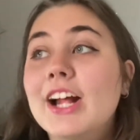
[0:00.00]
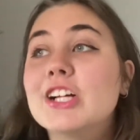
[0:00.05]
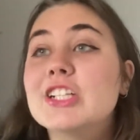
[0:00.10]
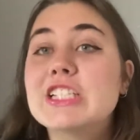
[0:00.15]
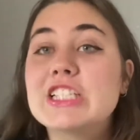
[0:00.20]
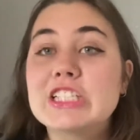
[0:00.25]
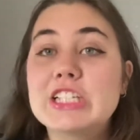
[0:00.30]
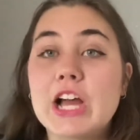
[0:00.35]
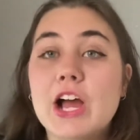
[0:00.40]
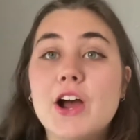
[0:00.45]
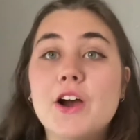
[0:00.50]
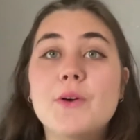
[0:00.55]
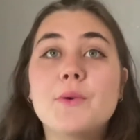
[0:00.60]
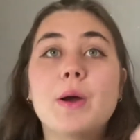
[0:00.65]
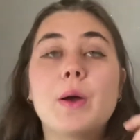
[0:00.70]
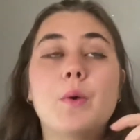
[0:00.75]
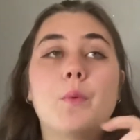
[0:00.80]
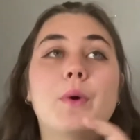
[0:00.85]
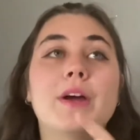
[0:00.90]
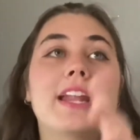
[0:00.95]

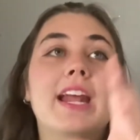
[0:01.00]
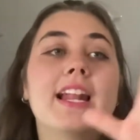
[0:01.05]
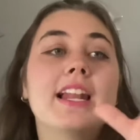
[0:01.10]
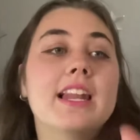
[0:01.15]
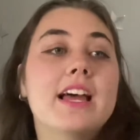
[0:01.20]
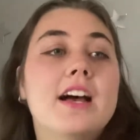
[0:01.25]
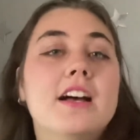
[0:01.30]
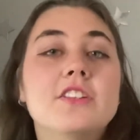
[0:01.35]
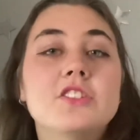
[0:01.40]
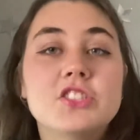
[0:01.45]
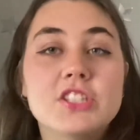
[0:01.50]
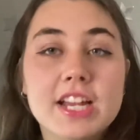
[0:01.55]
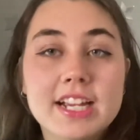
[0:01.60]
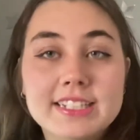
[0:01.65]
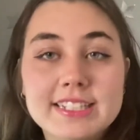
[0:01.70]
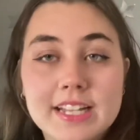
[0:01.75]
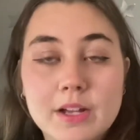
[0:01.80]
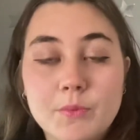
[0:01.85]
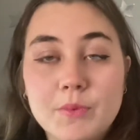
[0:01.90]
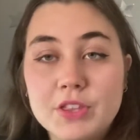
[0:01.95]
So when I last
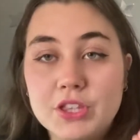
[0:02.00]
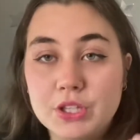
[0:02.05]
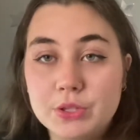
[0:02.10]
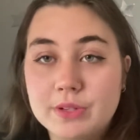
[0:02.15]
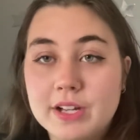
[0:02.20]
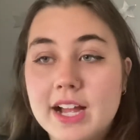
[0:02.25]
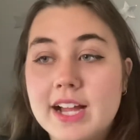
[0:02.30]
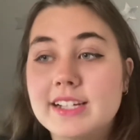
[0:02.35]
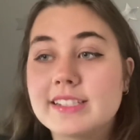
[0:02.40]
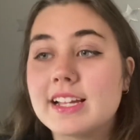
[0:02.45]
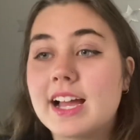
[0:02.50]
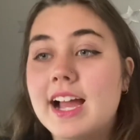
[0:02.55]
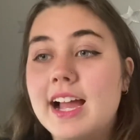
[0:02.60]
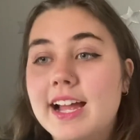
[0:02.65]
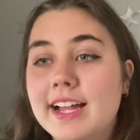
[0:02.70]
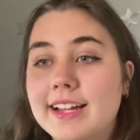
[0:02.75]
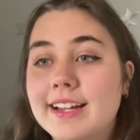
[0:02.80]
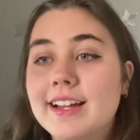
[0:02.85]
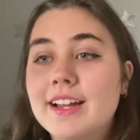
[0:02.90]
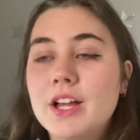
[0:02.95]
checked in with you guys,
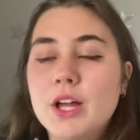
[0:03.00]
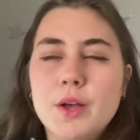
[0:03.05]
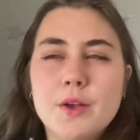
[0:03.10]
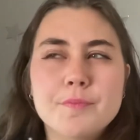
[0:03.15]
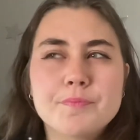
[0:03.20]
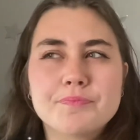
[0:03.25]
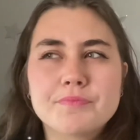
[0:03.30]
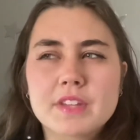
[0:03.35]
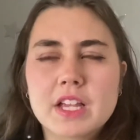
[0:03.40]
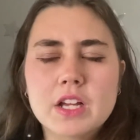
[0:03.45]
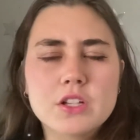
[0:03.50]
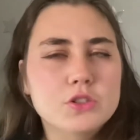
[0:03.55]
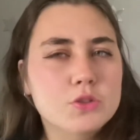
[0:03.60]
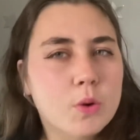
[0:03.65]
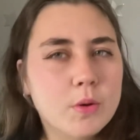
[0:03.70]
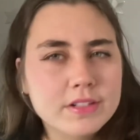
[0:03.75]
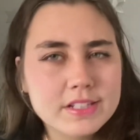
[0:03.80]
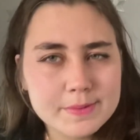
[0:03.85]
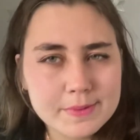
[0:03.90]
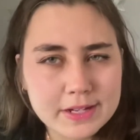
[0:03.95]
I
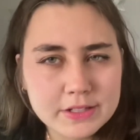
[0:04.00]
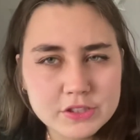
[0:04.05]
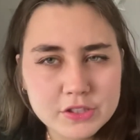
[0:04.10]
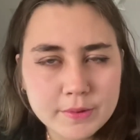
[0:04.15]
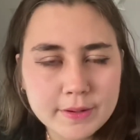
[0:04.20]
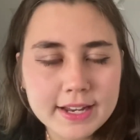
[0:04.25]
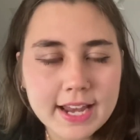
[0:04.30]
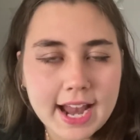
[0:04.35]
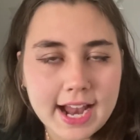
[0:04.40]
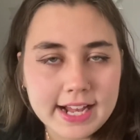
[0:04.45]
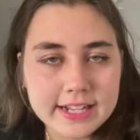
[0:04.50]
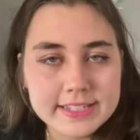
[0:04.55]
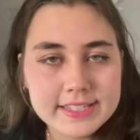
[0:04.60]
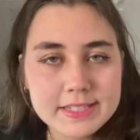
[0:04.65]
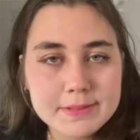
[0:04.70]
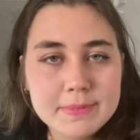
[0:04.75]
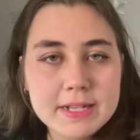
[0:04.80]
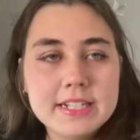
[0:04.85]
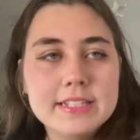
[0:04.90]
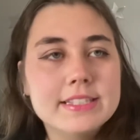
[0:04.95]
talked about doing
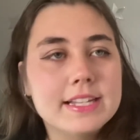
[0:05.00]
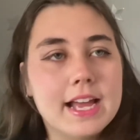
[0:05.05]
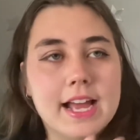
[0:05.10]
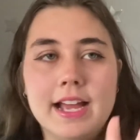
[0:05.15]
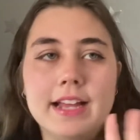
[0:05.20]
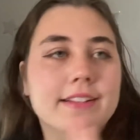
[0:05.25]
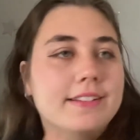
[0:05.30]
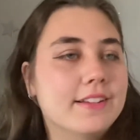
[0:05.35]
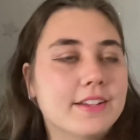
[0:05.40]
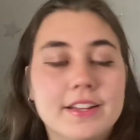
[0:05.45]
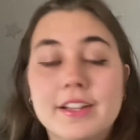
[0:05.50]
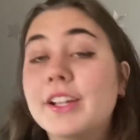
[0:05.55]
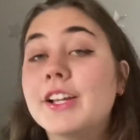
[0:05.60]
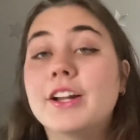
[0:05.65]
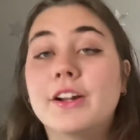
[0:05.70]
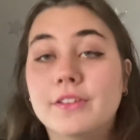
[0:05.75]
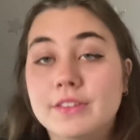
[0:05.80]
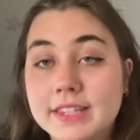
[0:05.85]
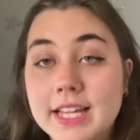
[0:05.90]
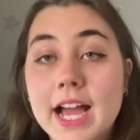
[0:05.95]
estimates and,
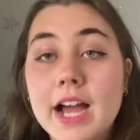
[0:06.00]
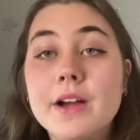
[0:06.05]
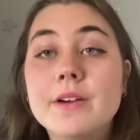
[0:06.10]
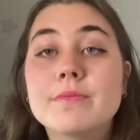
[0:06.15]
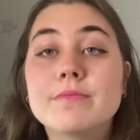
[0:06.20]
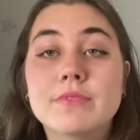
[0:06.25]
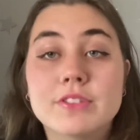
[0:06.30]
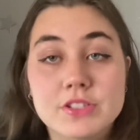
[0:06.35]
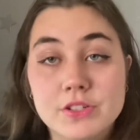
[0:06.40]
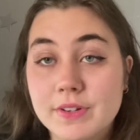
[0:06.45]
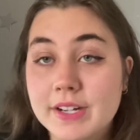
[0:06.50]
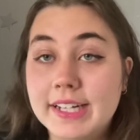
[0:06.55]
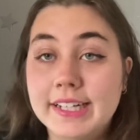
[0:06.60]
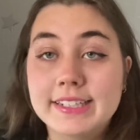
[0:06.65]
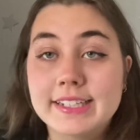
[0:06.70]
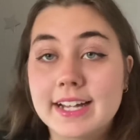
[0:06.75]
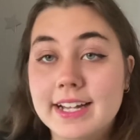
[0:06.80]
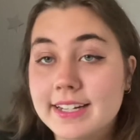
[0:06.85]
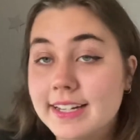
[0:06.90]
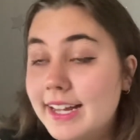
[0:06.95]
you know, that was already
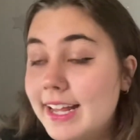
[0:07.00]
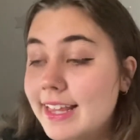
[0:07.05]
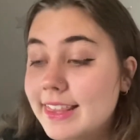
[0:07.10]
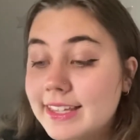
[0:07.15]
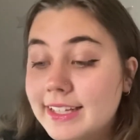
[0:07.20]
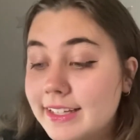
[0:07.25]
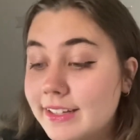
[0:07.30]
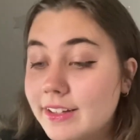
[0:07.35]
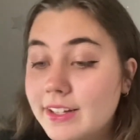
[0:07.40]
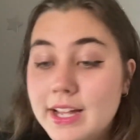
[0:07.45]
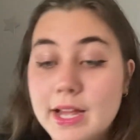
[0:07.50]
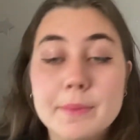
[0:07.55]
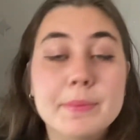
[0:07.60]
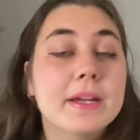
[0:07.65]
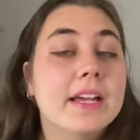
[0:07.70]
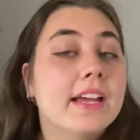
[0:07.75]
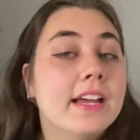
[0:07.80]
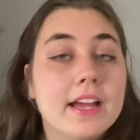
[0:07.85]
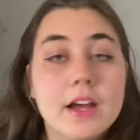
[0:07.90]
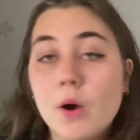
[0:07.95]
done in the clip.
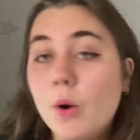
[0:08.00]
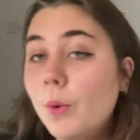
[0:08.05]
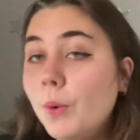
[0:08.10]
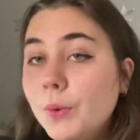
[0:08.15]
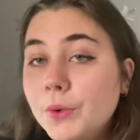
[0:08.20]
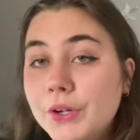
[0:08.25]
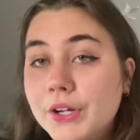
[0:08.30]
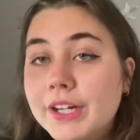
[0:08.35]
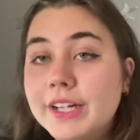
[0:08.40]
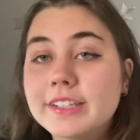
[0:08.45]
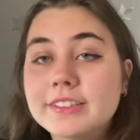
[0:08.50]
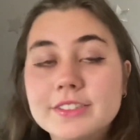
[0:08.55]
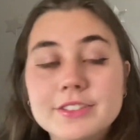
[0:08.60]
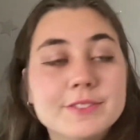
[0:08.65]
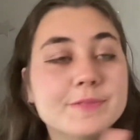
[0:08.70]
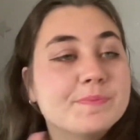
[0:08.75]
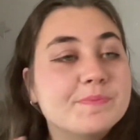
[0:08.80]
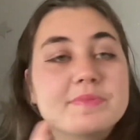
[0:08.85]
All good.